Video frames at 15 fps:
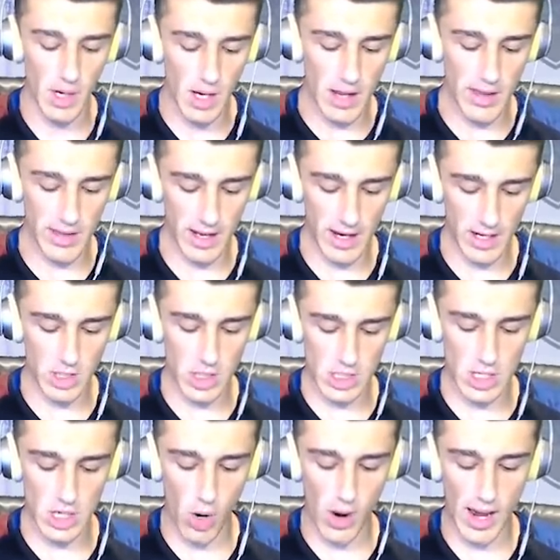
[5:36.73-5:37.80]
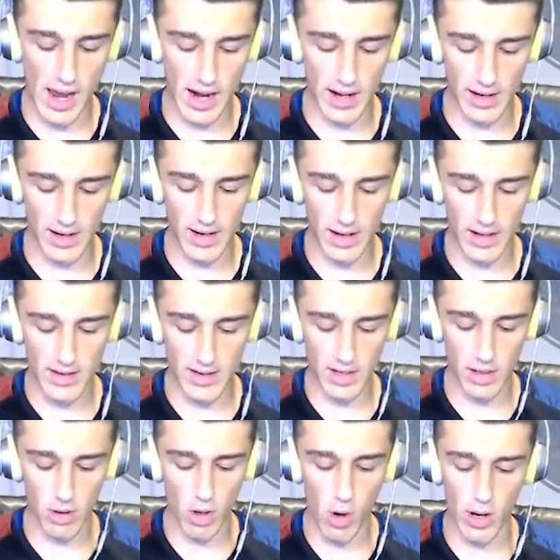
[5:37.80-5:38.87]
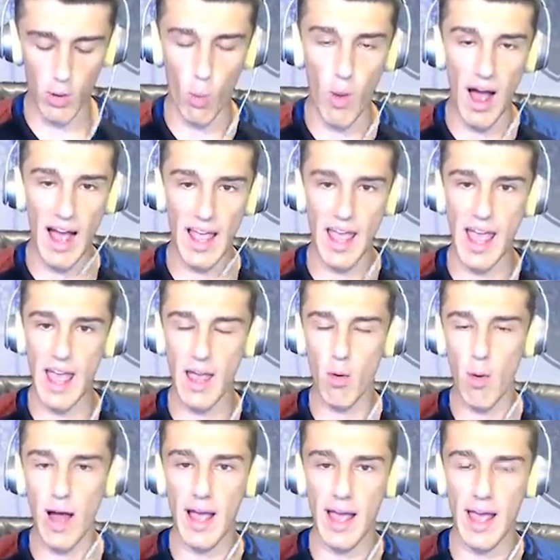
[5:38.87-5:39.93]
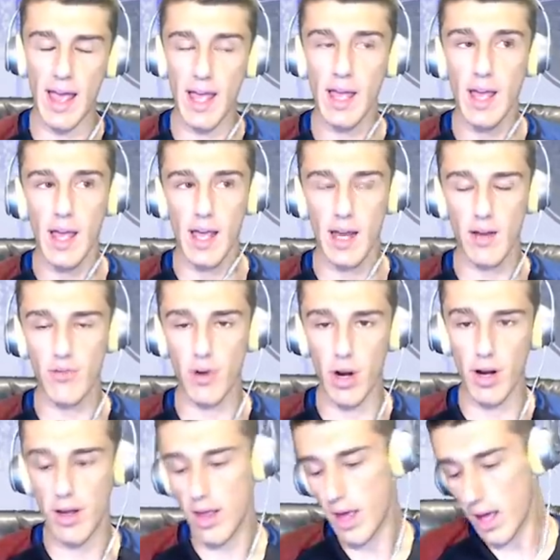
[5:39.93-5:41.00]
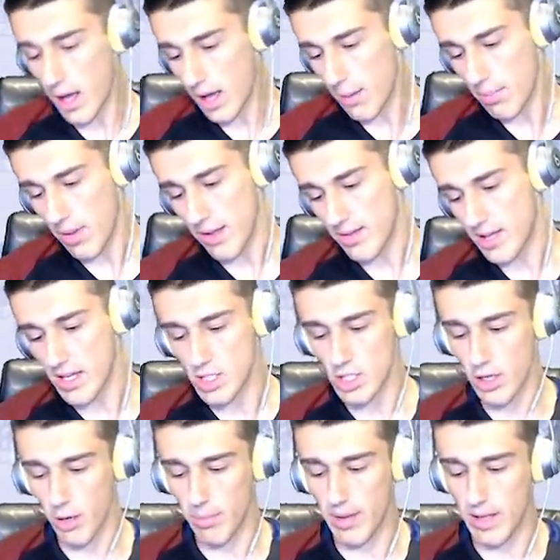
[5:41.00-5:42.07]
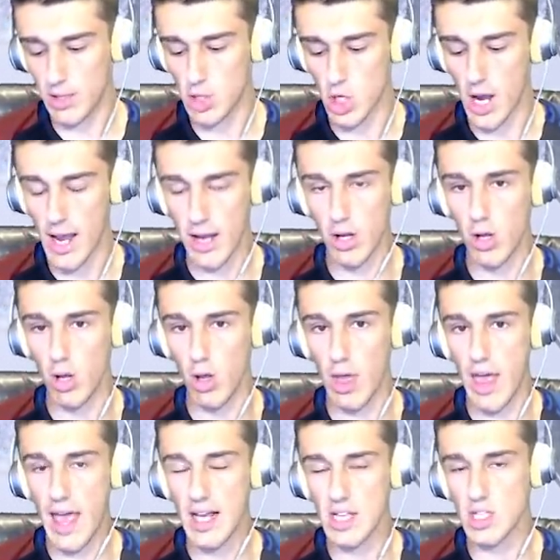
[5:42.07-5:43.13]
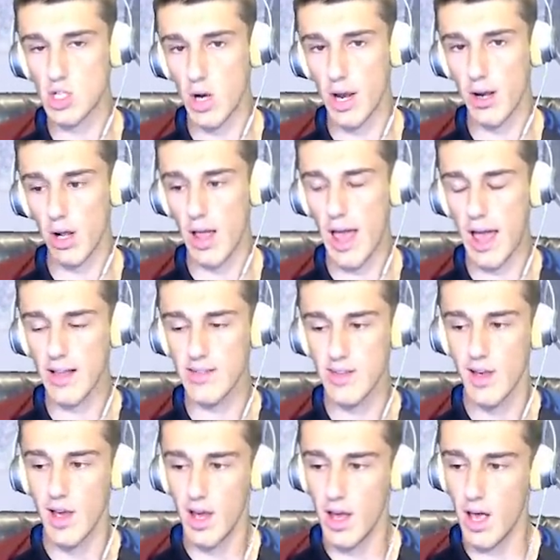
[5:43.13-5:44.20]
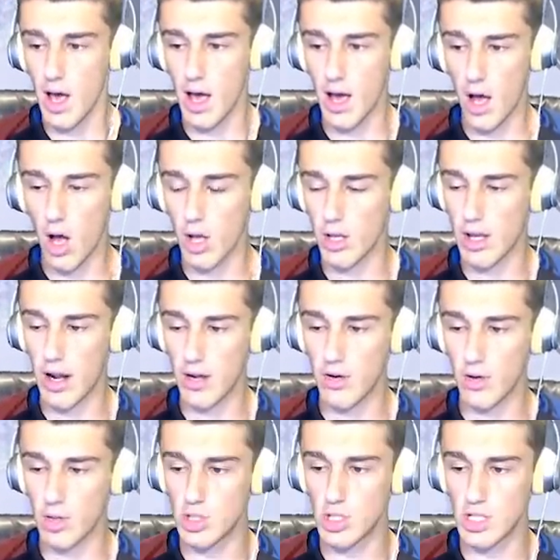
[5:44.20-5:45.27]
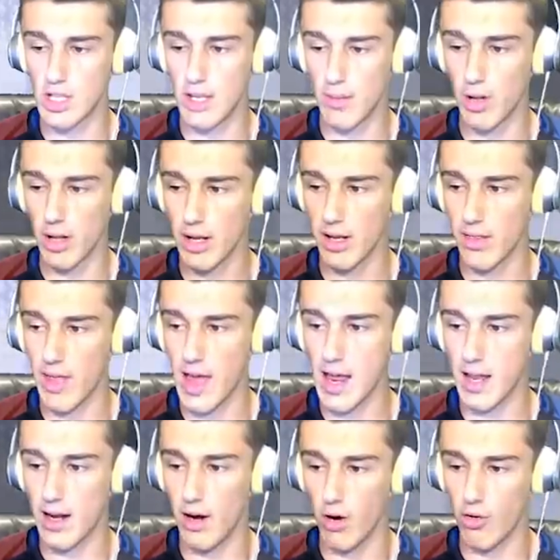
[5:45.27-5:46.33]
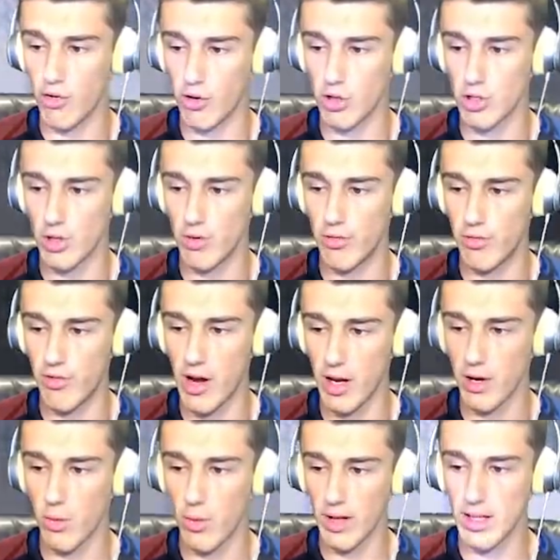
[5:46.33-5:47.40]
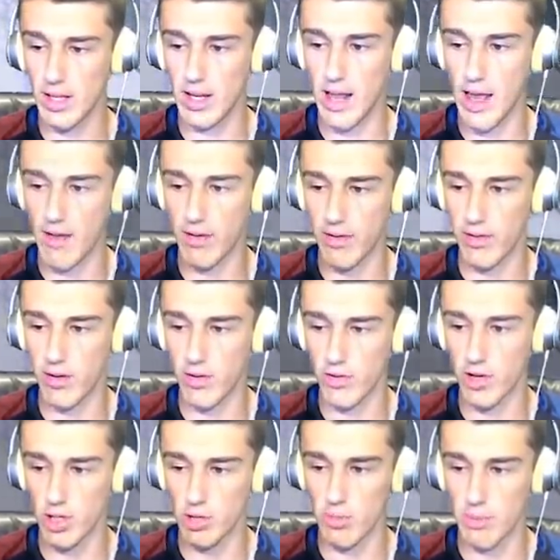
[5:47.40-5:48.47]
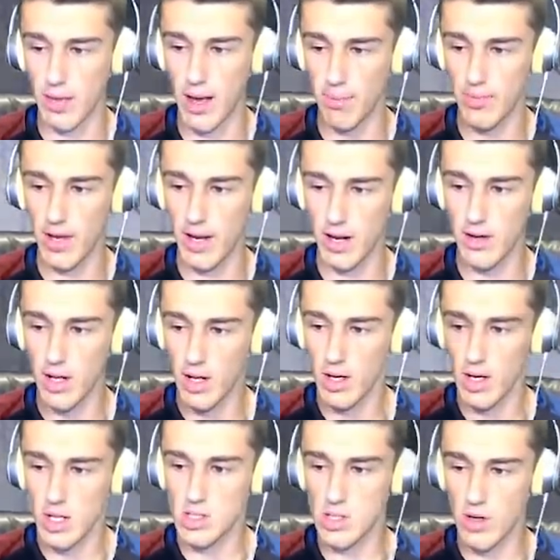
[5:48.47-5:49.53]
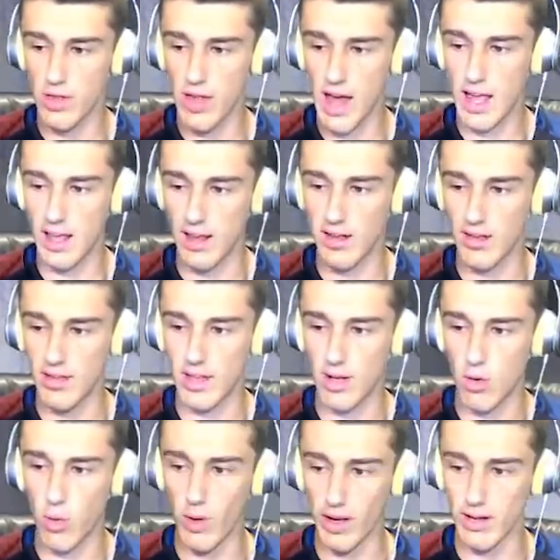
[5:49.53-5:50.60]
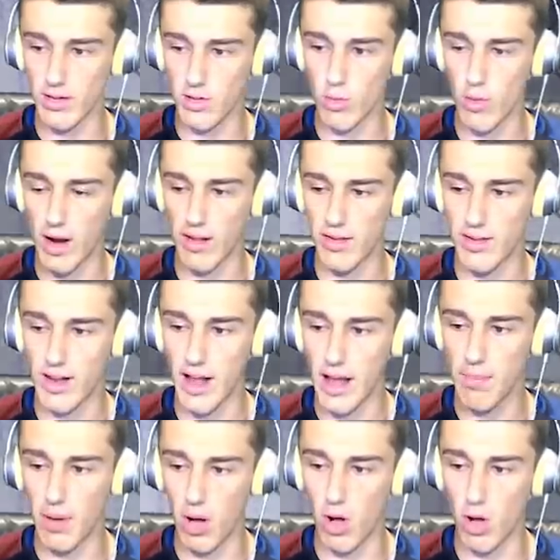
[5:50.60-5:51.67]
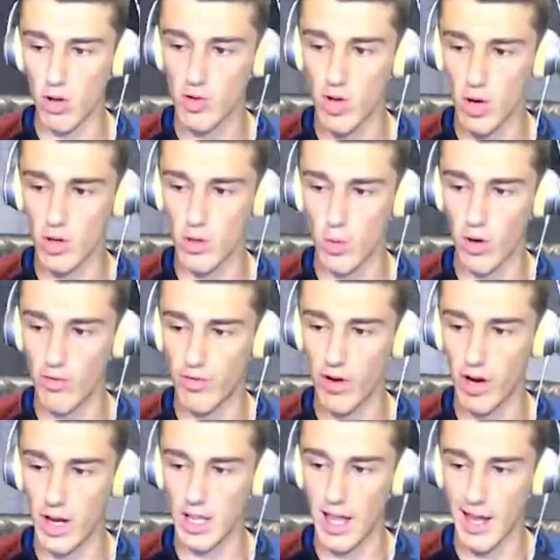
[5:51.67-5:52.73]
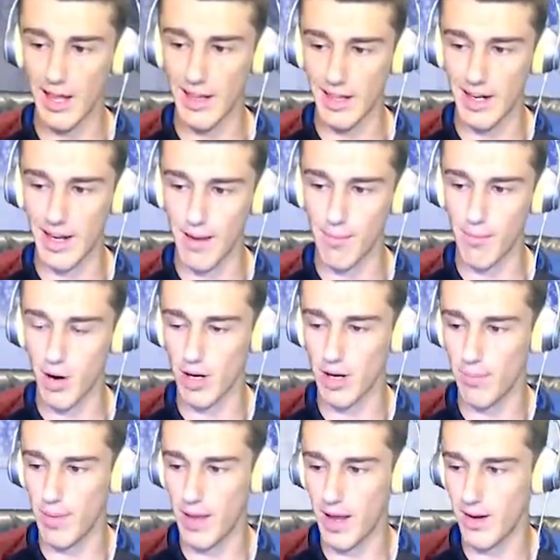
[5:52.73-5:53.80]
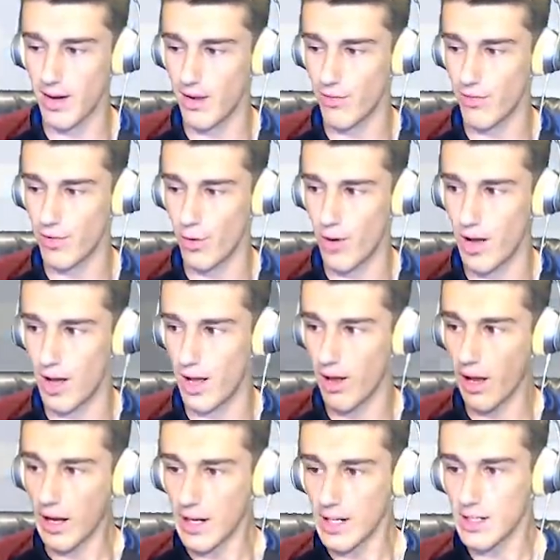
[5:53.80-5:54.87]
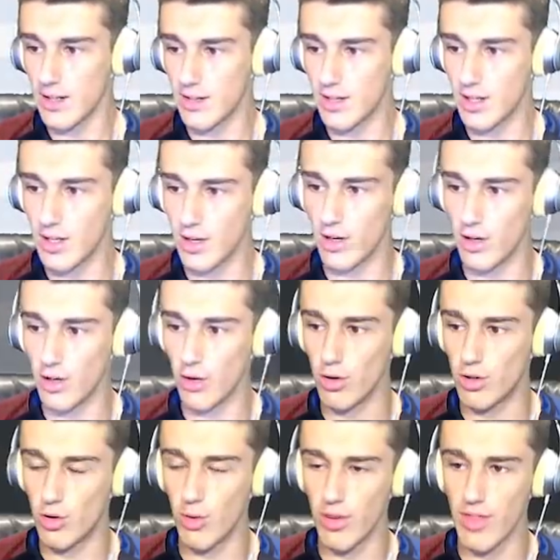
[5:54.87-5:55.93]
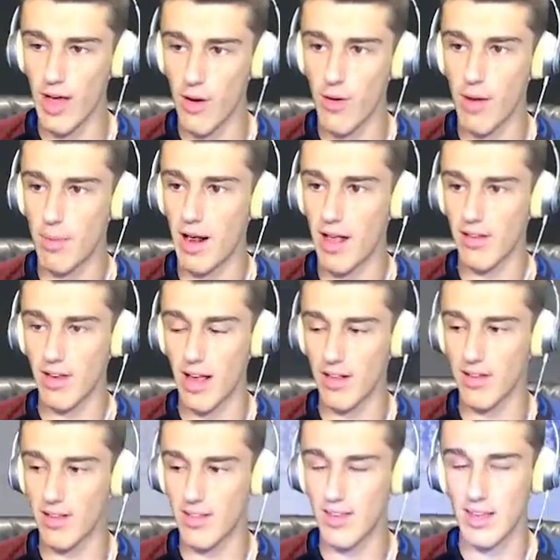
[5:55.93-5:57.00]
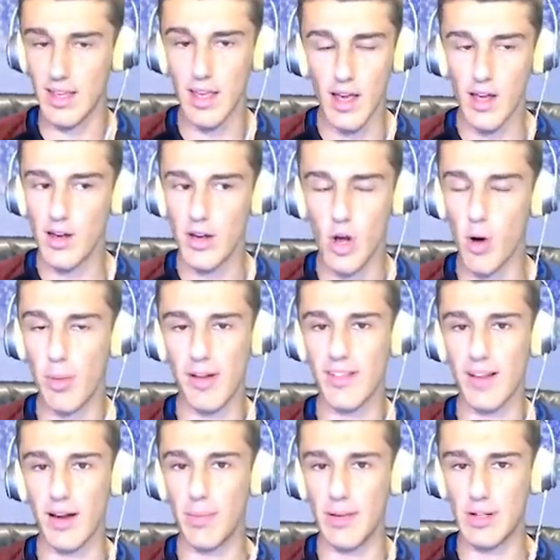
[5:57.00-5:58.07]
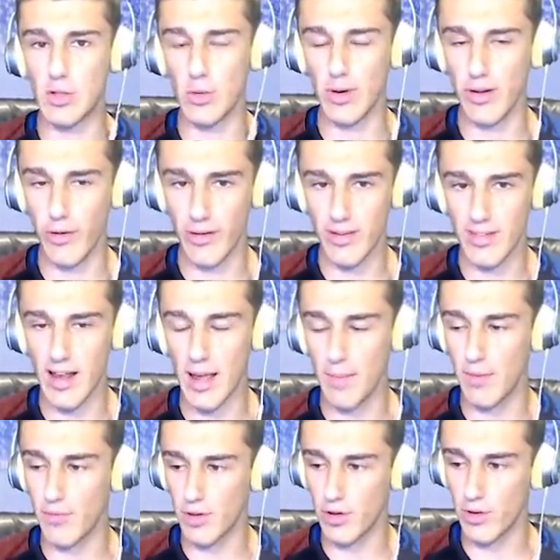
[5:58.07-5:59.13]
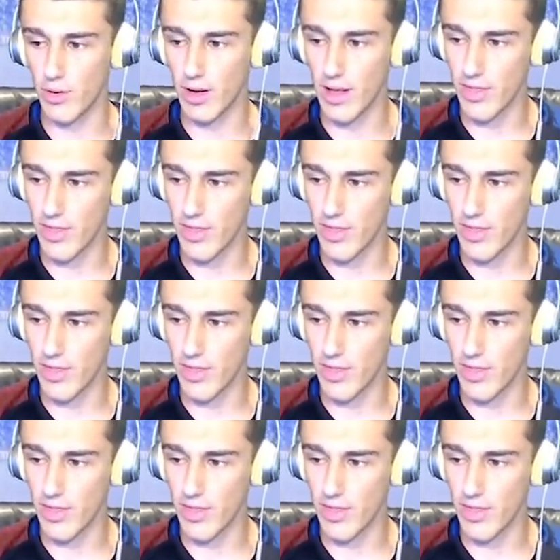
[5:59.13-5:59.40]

Then just go ahead and continue going Y A Y A. and if you're on uh, PlayStation, it'll be triangle X, triangle X, uh, all you got to do is just keep clicking that and it'll search very quickly and every single search will be updated. So that is the quickest way to snipe, but also you are very likely to get market banned if you uh, continue to do it that way. But as you guys can see, nobody's going to beat you to a snipe if you're doing it